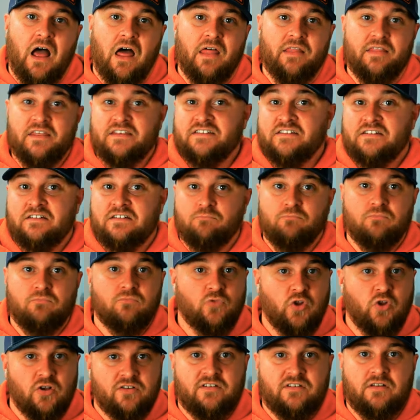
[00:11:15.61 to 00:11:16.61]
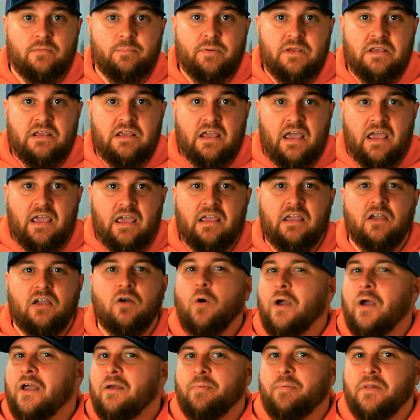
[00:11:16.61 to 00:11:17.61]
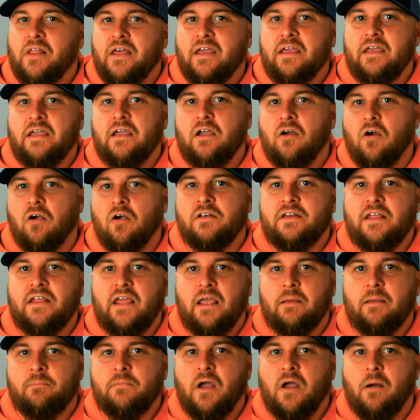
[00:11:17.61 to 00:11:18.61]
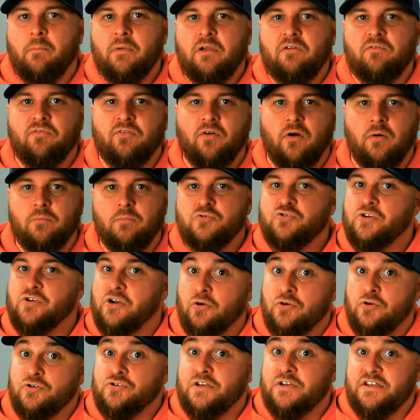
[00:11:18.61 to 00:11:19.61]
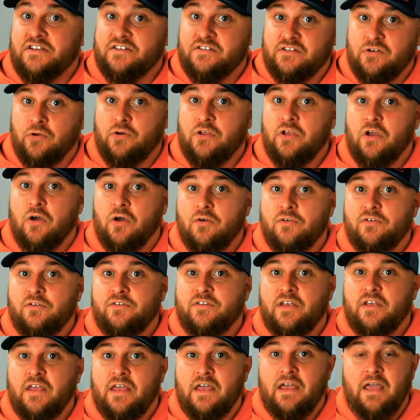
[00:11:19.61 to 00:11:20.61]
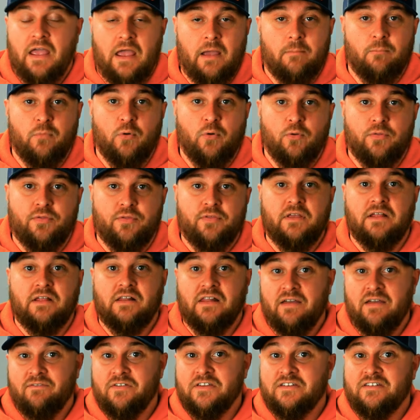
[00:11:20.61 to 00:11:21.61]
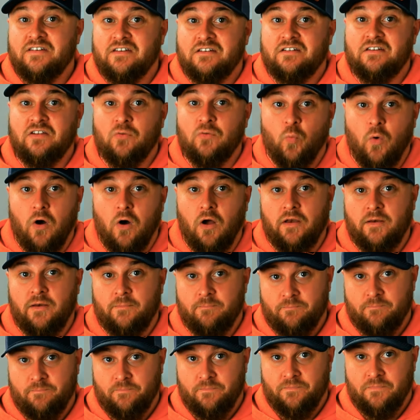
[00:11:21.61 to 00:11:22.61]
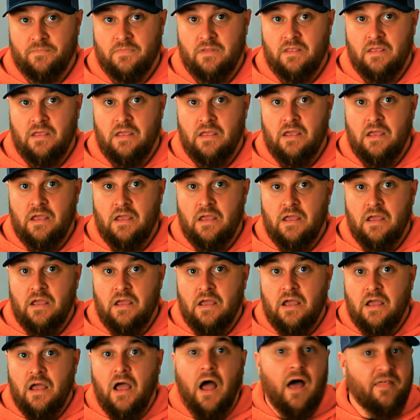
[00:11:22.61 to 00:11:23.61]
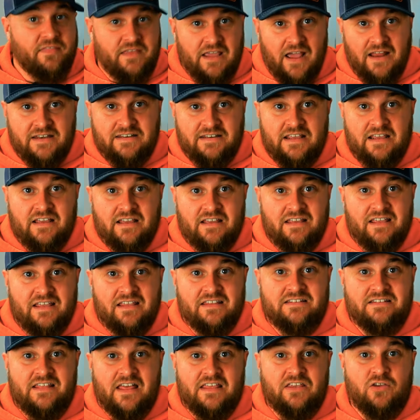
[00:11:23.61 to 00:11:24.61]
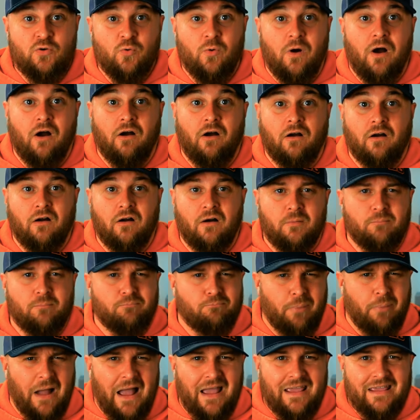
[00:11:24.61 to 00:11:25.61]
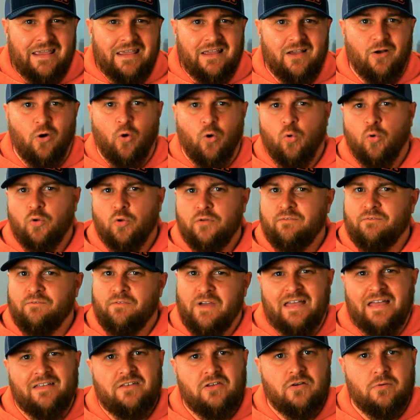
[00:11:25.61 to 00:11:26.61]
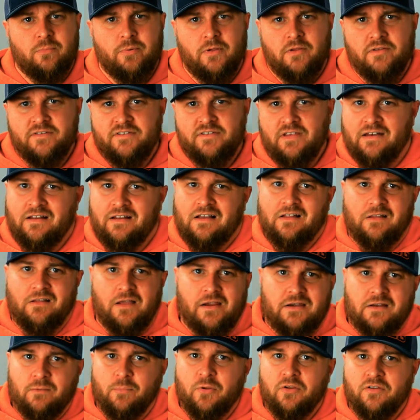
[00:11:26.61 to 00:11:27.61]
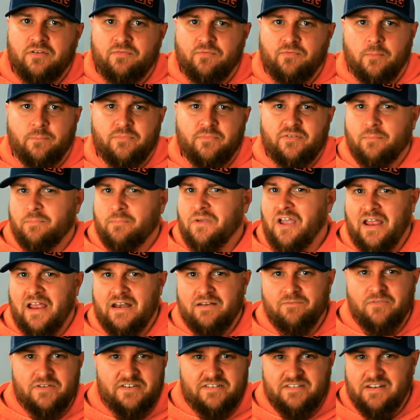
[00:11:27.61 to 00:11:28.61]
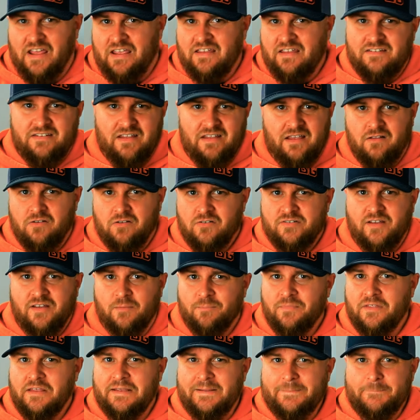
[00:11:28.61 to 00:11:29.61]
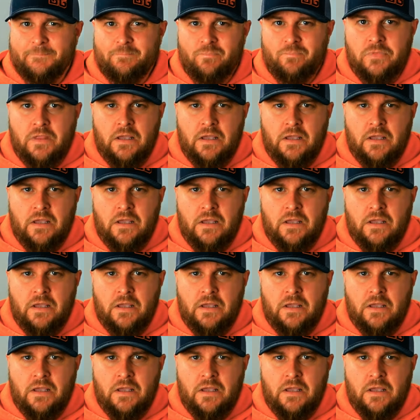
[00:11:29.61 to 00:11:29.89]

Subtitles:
This looks to be a quick playing card game coming from Trick or Treat Studios at booth 1161. The idea is that you are buying old valuables and collectibles from some kind of estate sale or something,